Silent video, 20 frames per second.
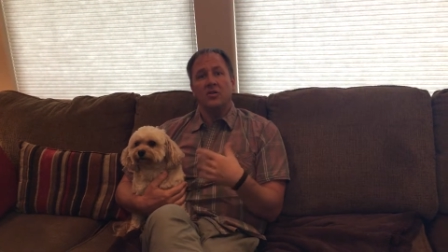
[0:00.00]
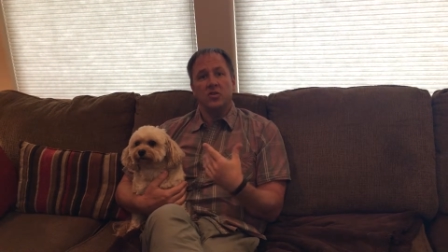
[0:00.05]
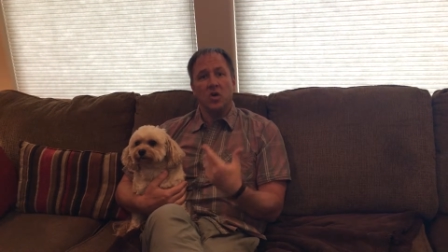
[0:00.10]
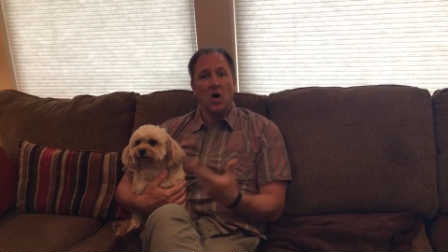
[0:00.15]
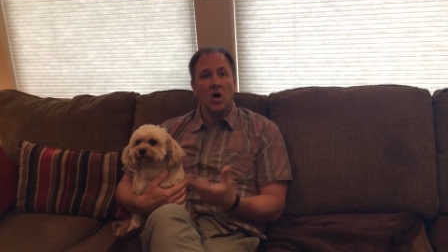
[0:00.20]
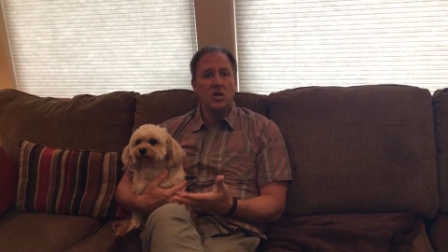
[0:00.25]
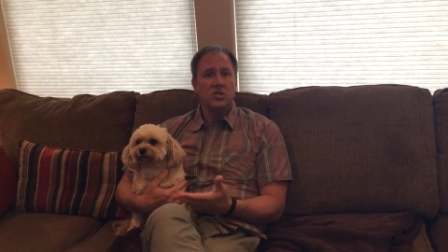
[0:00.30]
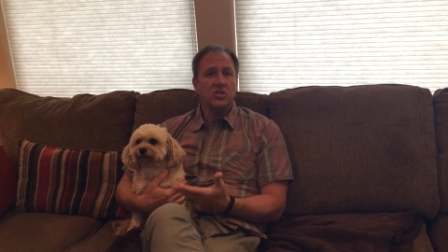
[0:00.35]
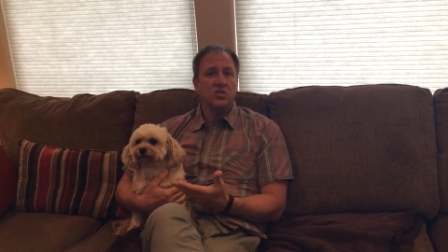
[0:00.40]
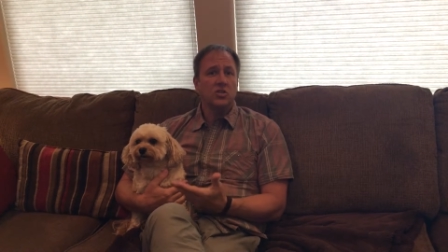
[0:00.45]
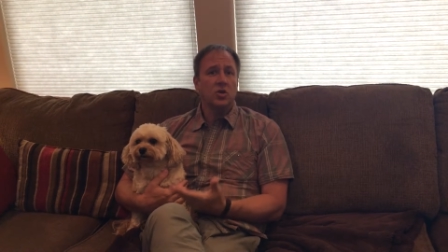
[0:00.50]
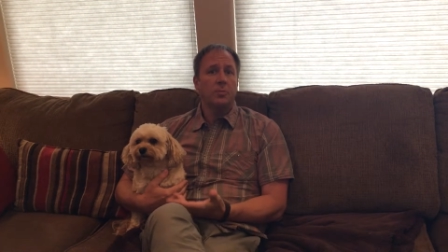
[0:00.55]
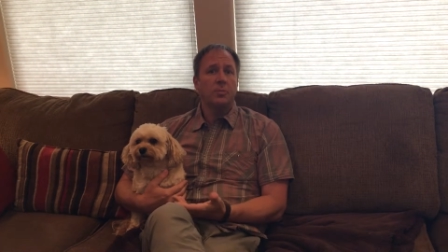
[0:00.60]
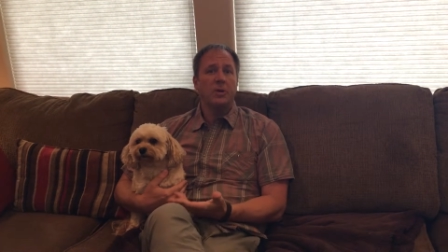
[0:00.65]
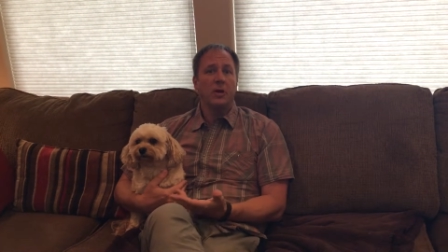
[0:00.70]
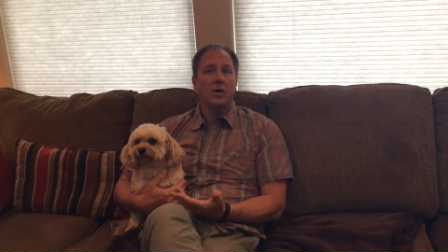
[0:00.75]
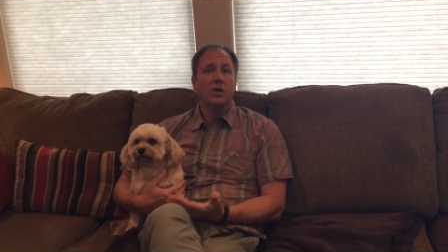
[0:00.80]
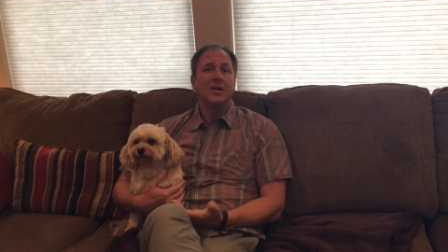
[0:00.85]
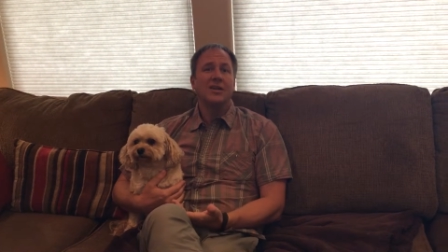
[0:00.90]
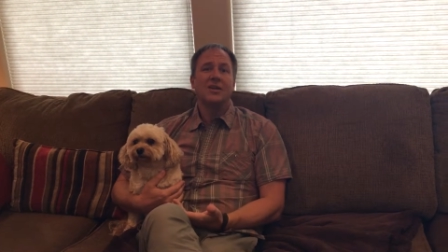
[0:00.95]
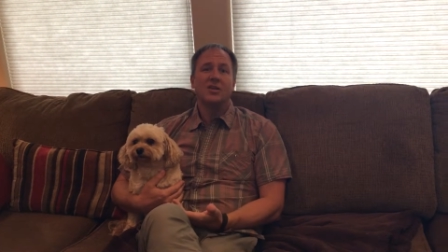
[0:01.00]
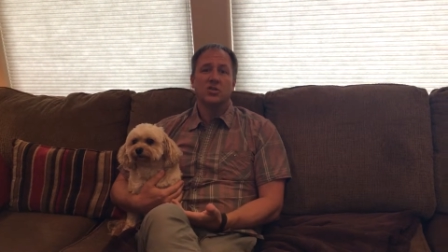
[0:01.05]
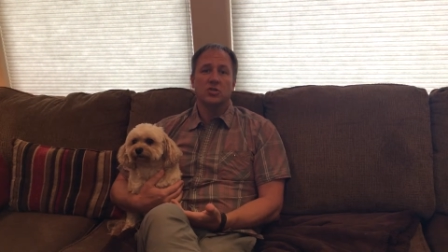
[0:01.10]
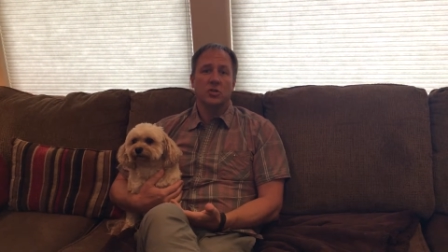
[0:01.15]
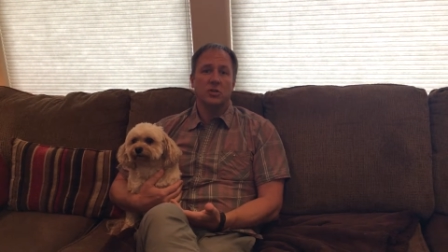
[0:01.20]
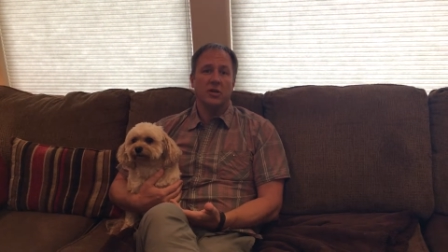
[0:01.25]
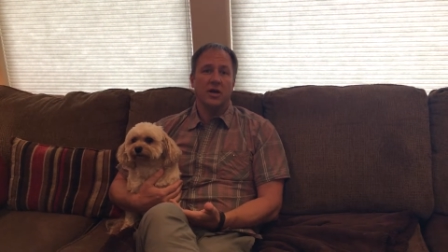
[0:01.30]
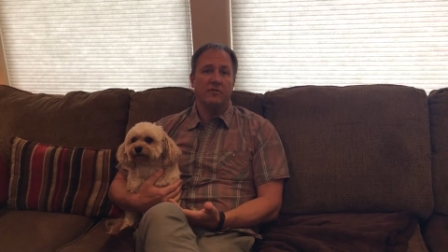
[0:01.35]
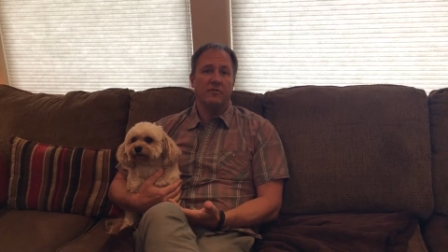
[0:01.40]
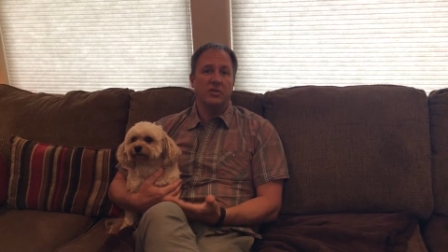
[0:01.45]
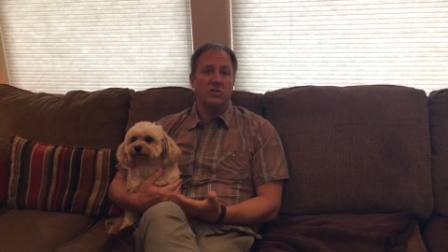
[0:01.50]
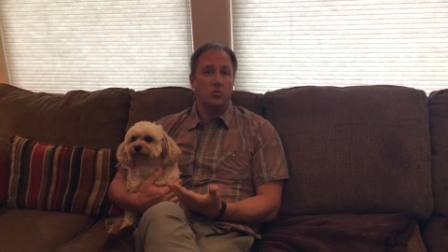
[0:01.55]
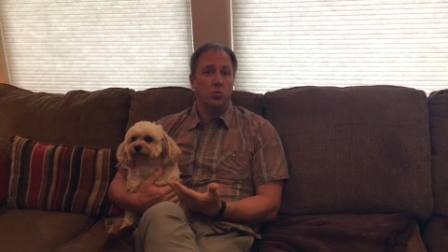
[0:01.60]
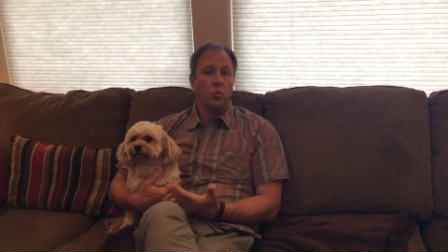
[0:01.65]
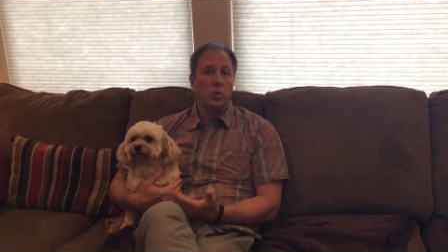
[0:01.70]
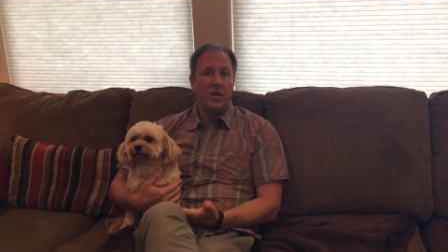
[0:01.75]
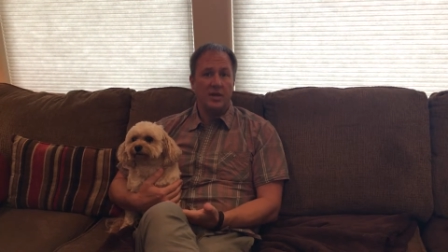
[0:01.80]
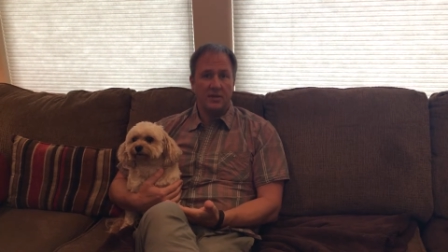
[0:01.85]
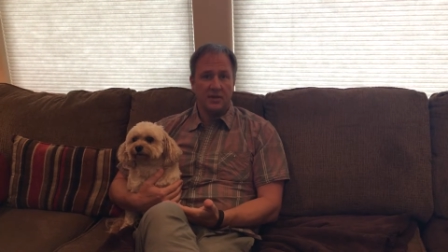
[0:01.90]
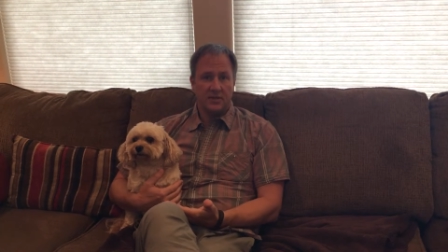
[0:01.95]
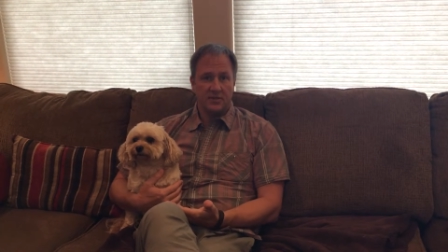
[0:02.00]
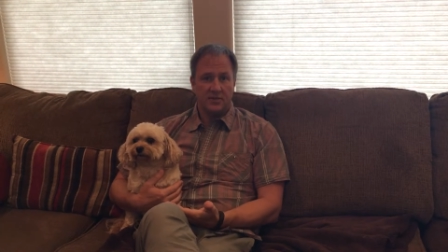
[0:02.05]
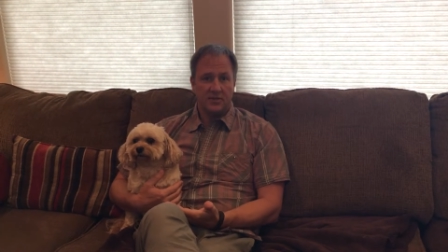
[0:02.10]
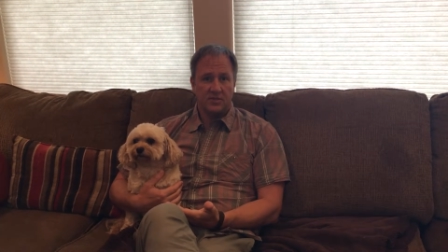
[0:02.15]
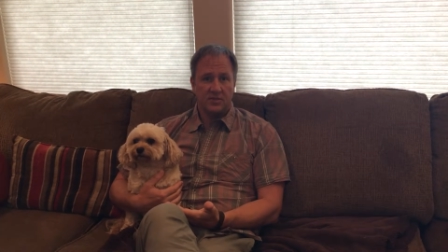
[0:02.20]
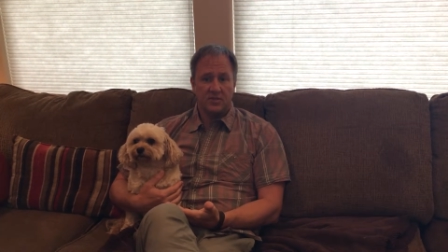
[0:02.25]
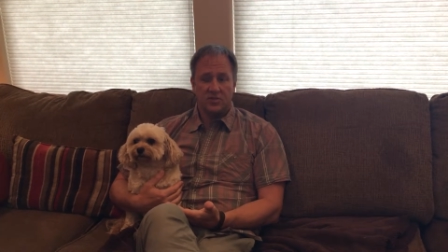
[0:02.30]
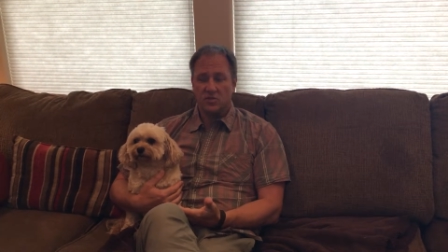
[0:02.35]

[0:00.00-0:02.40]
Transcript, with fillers: Dogs interpret unconditional love as weakness.